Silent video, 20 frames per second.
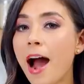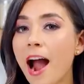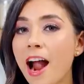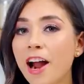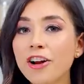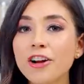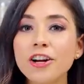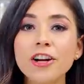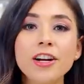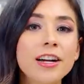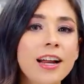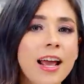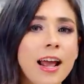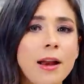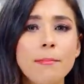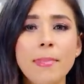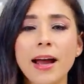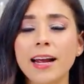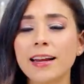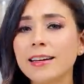iron
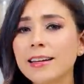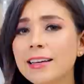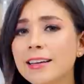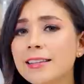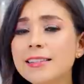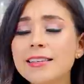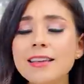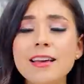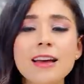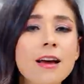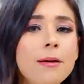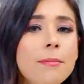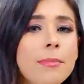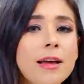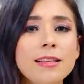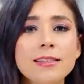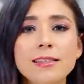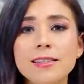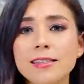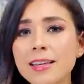and magnesium
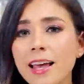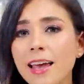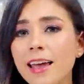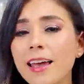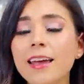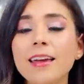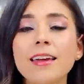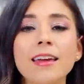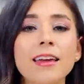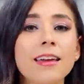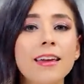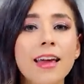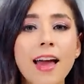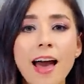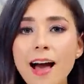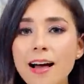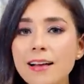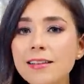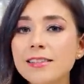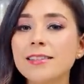and zinc and
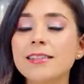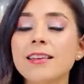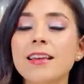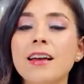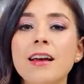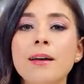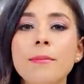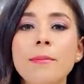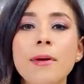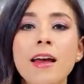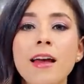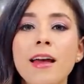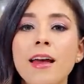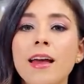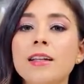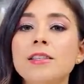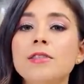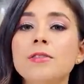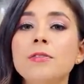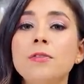calcium.
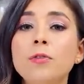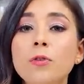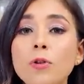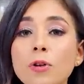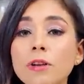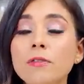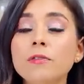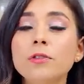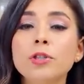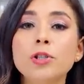It's full of